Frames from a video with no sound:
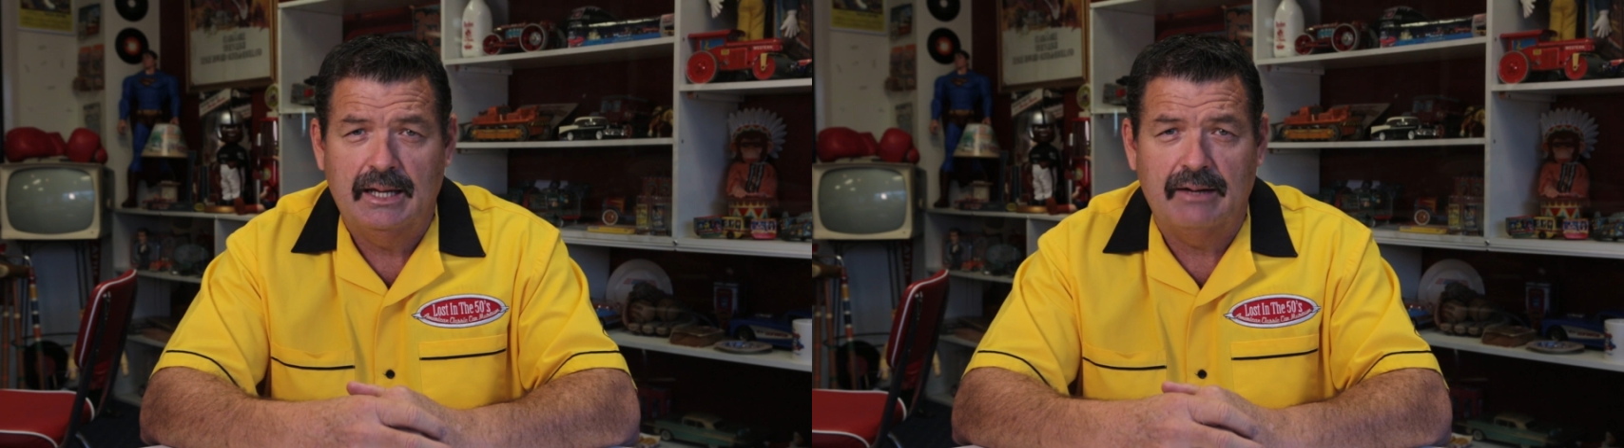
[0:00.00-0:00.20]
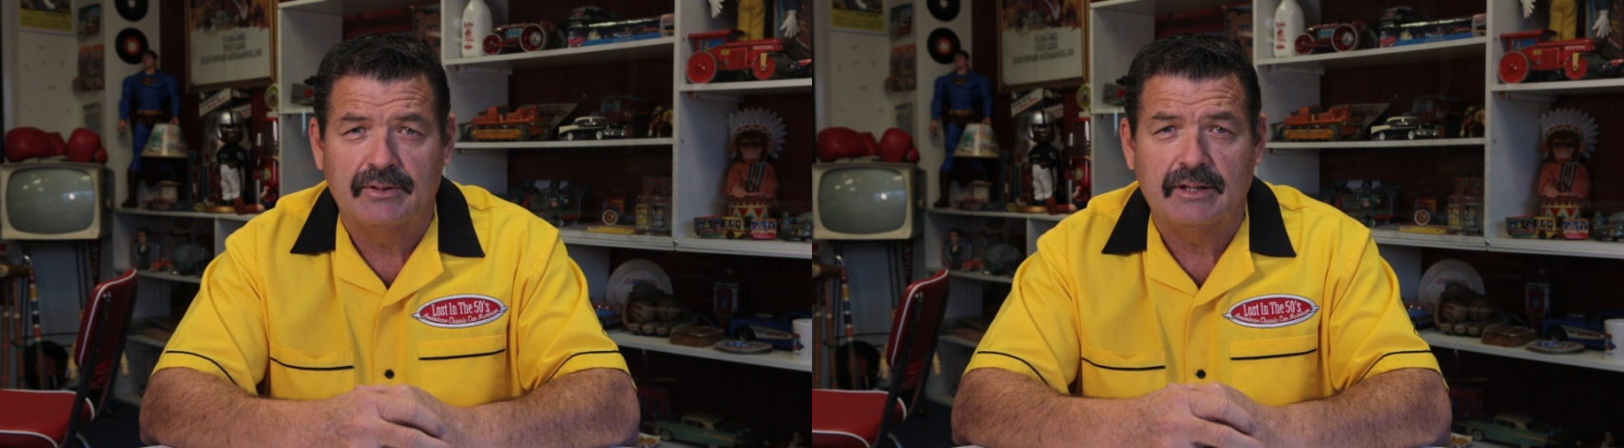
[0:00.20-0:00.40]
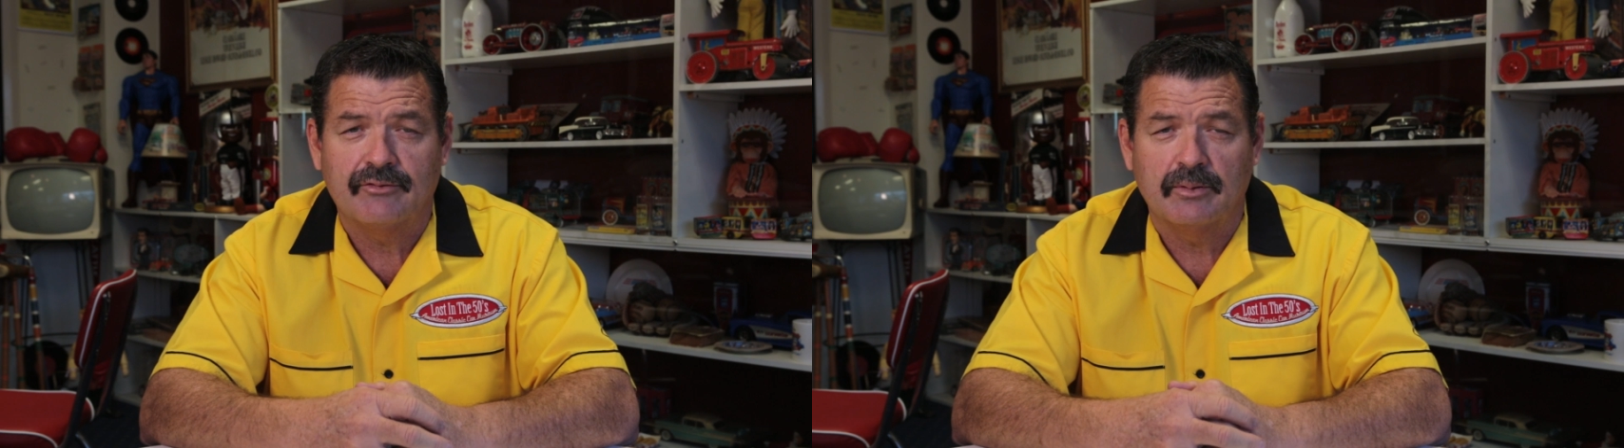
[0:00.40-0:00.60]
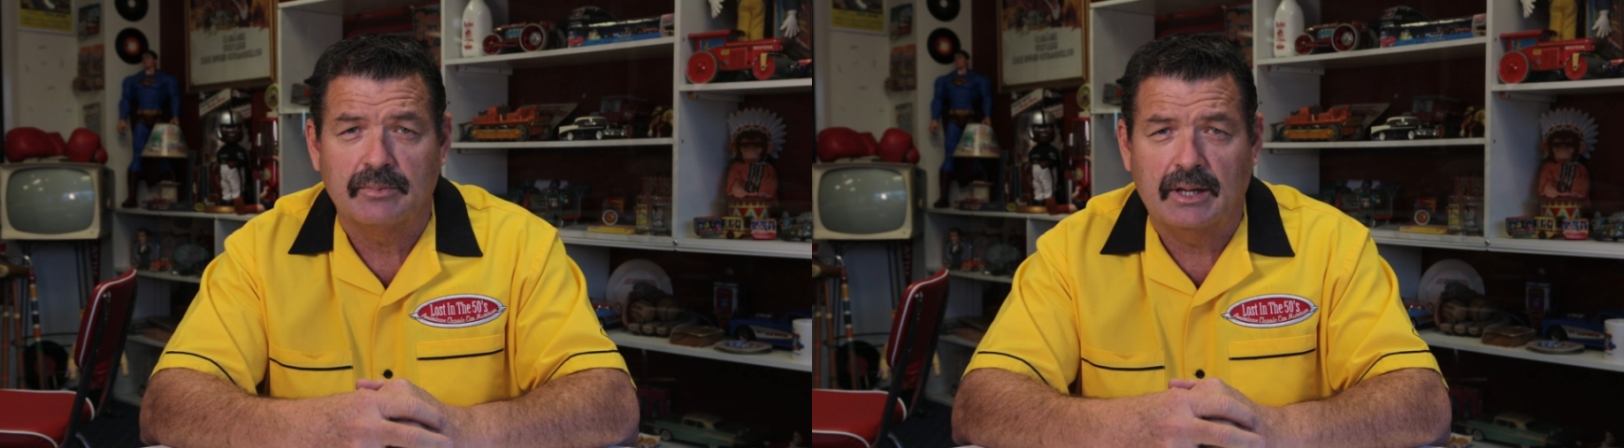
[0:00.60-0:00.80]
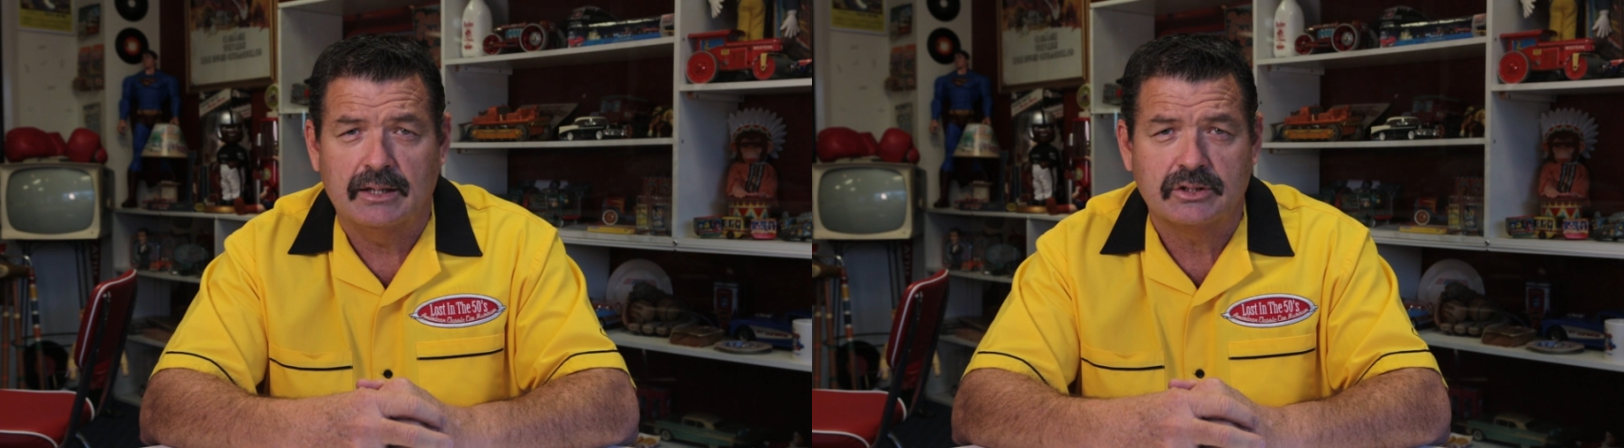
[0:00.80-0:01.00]
Everything
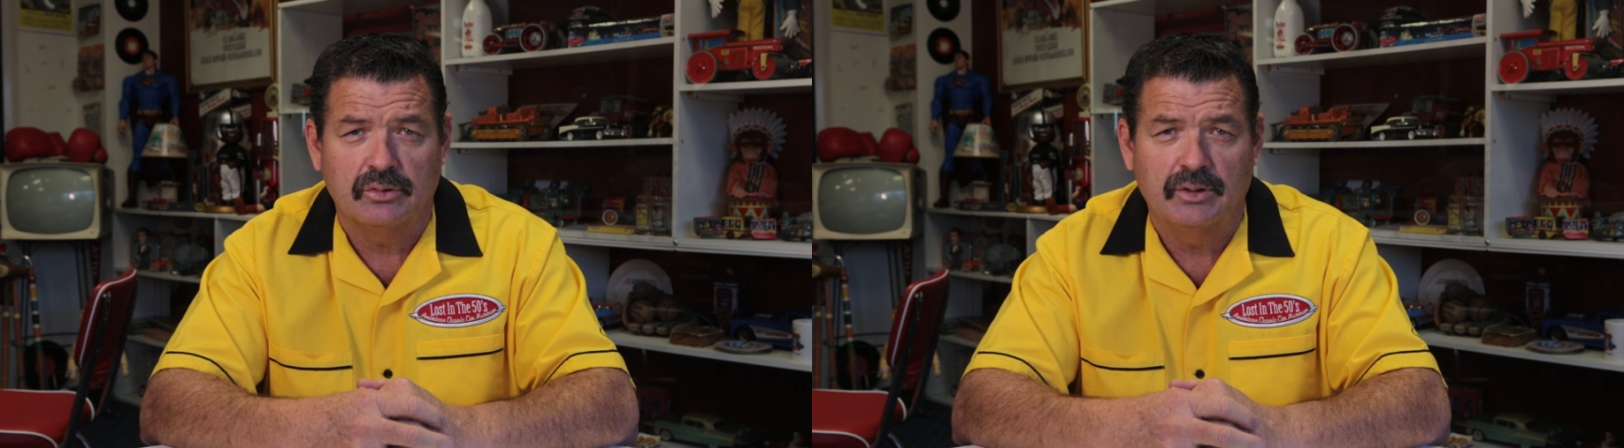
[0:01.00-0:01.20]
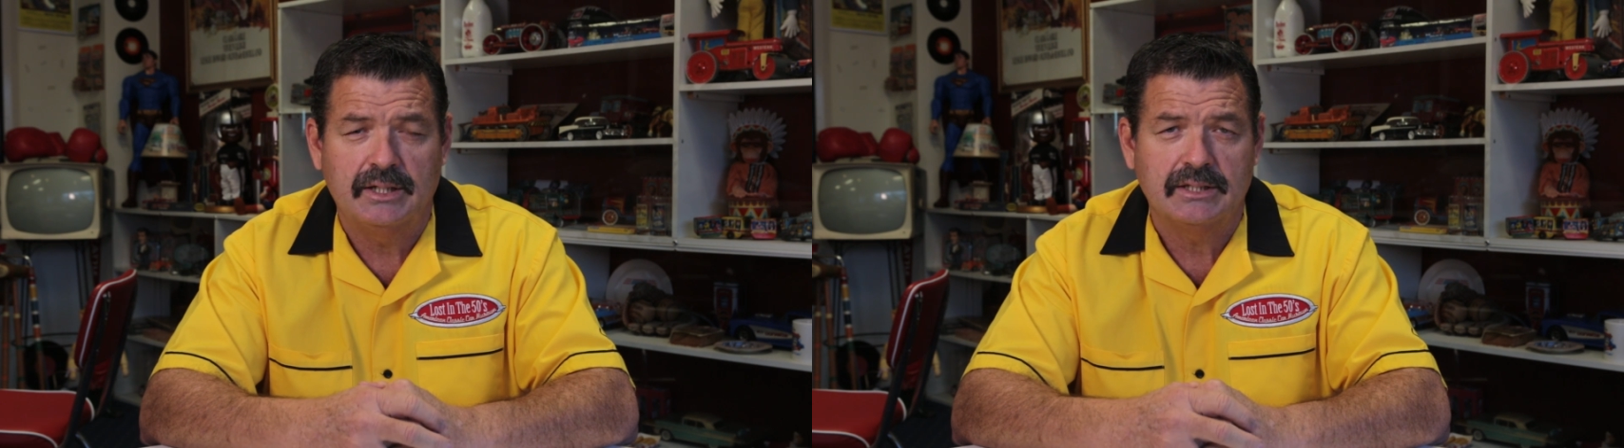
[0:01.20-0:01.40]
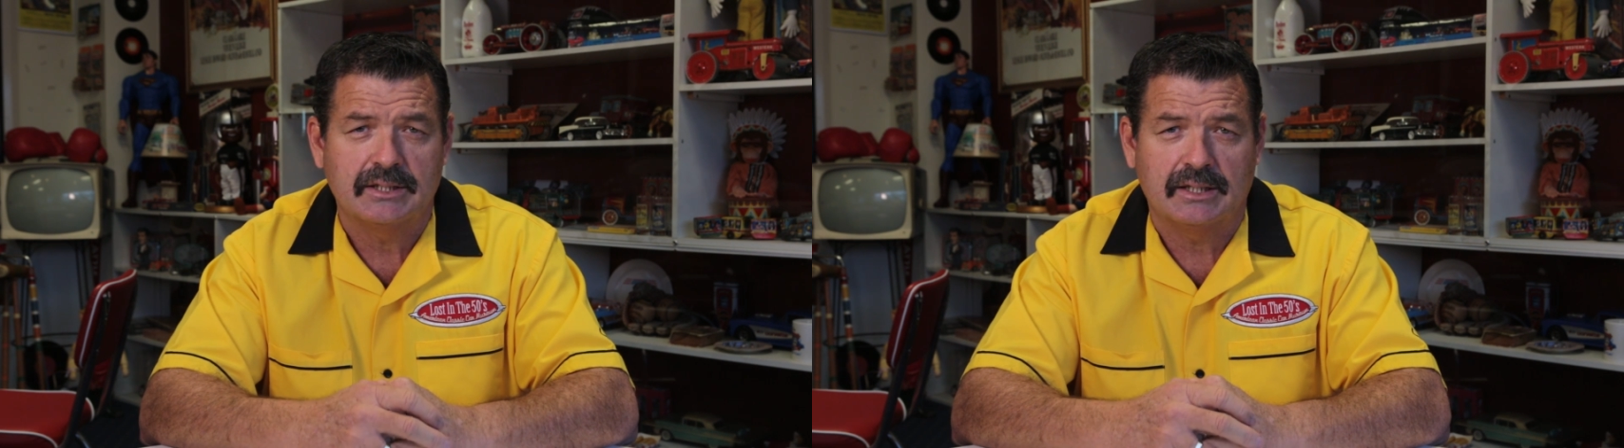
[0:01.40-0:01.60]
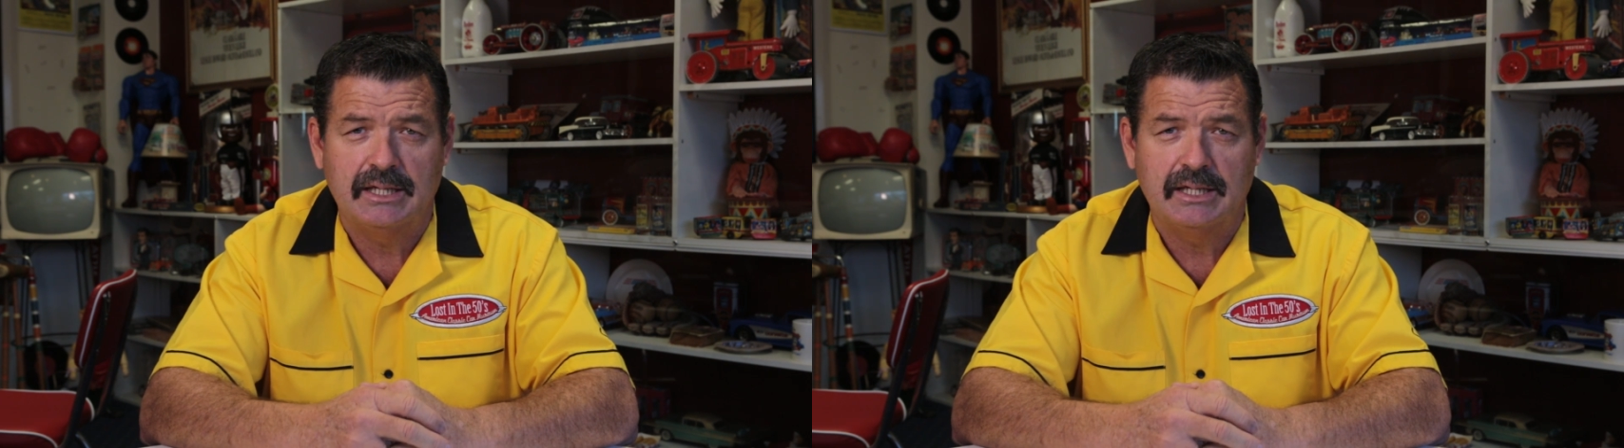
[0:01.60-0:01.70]
from toys to